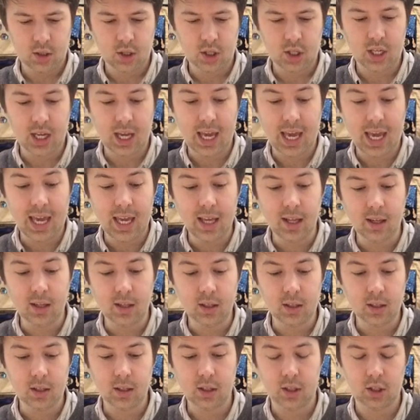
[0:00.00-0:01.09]
to
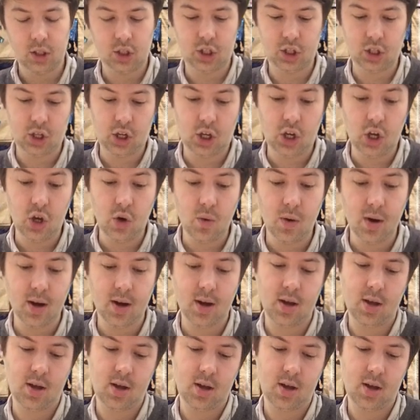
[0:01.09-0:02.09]
heal, to cure,